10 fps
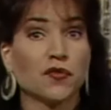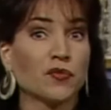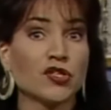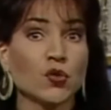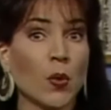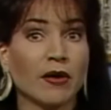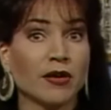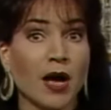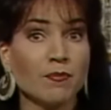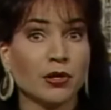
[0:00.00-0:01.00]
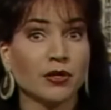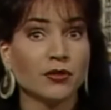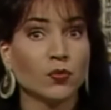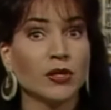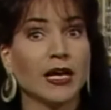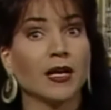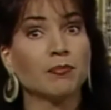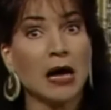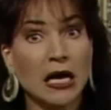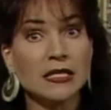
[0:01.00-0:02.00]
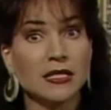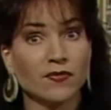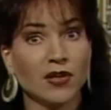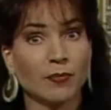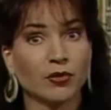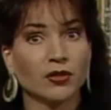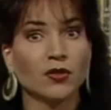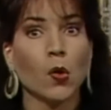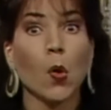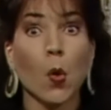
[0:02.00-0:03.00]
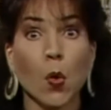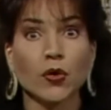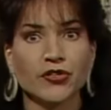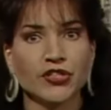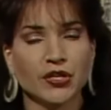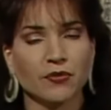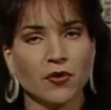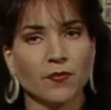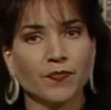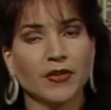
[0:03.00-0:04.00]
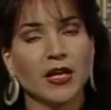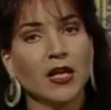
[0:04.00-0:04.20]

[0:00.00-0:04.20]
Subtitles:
So if we square a number, we'll get a positive number or 0.